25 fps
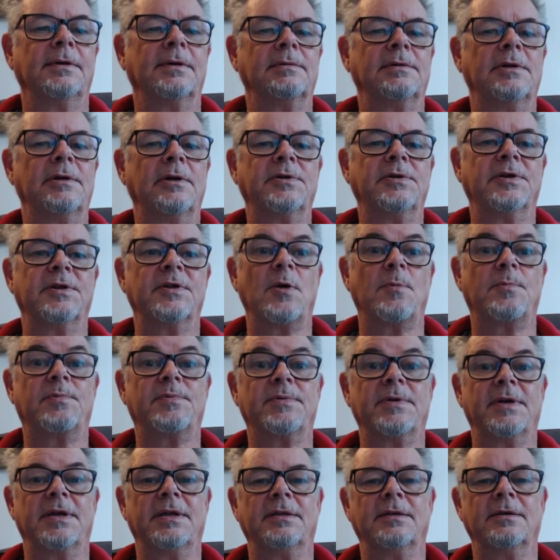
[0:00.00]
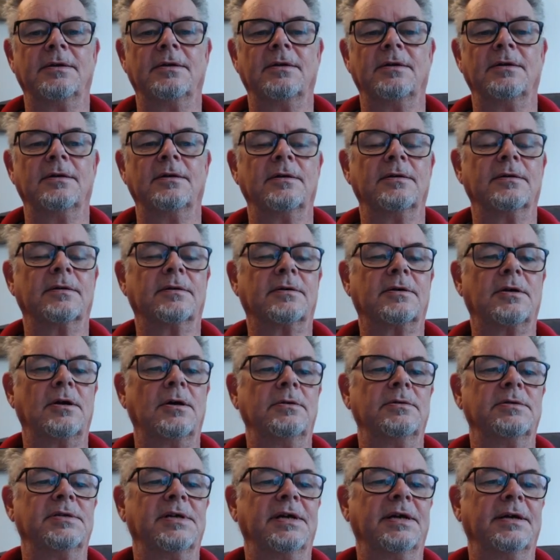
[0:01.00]
Loading it up in
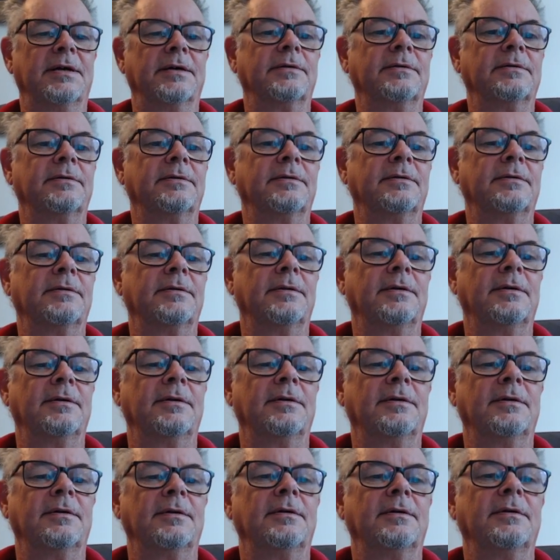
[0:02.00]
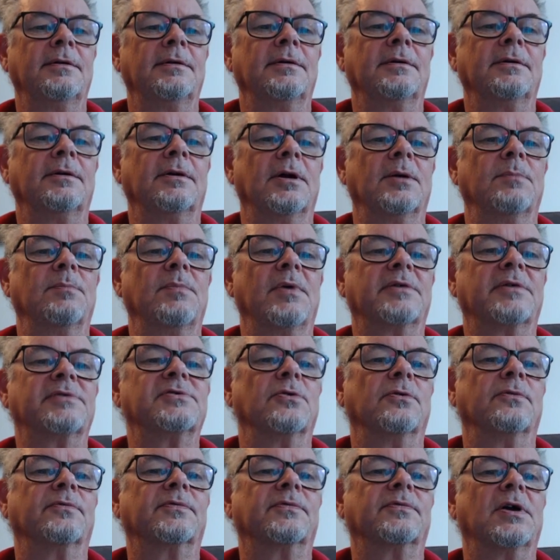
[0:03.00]
code here,
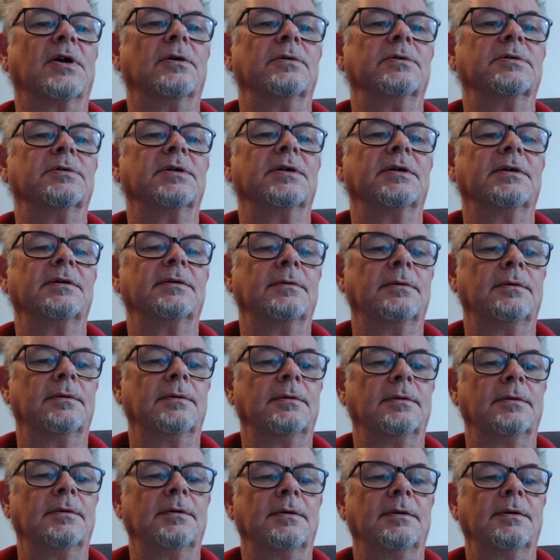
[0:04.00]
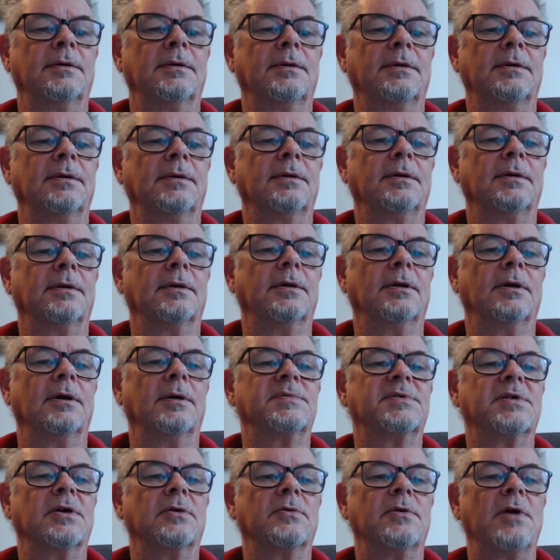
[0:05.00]
Microsoft code.
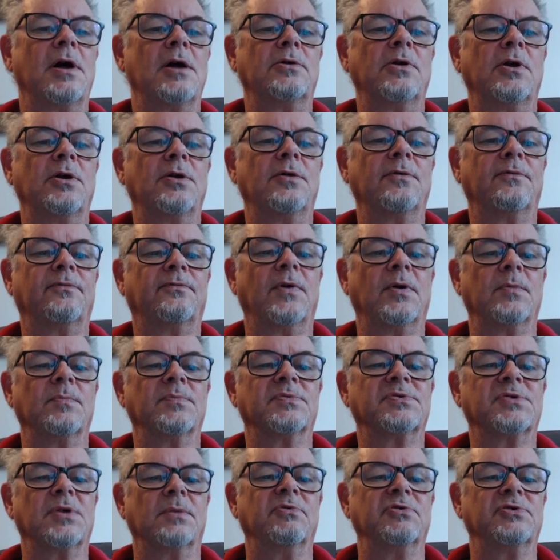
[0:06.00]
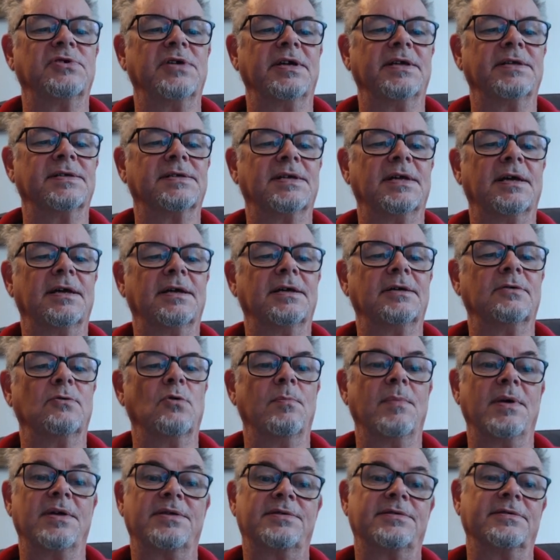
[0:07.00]
So a whole load of subroutines here, or
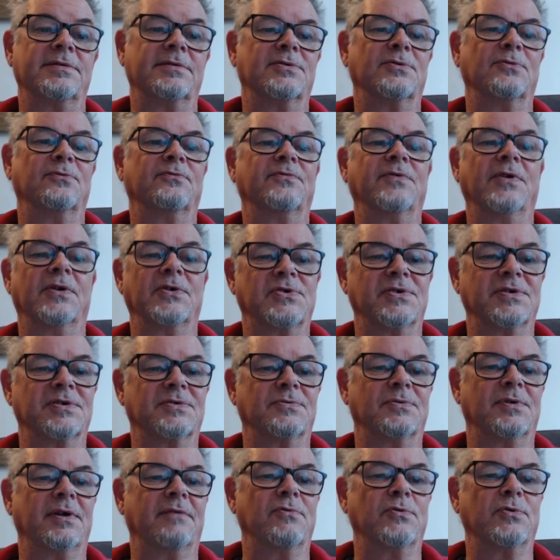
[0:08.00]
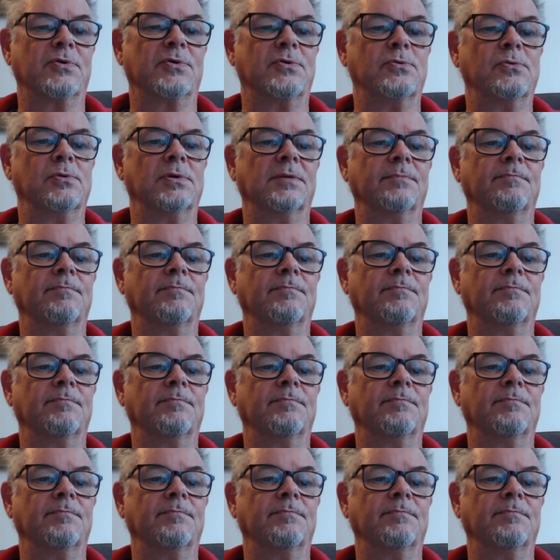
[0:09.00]
methods, or functions, whatever you want to call